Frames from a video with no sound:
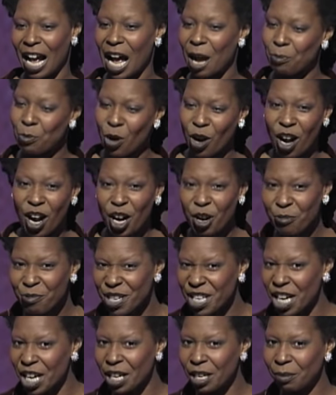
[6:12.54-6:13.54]
I'm gonna
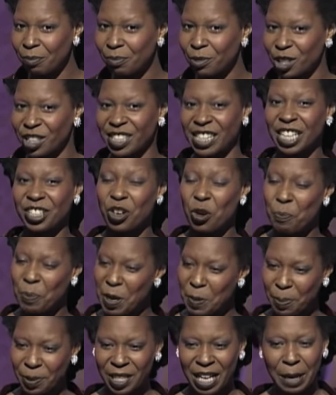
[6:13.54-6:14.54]
hurry up because I know
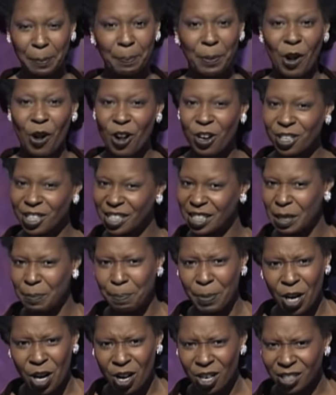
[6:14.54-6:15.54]
people at parties at
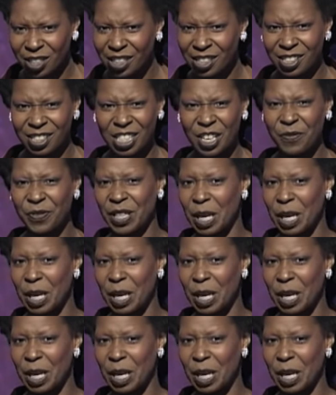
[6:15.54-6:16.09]
bars and stuff,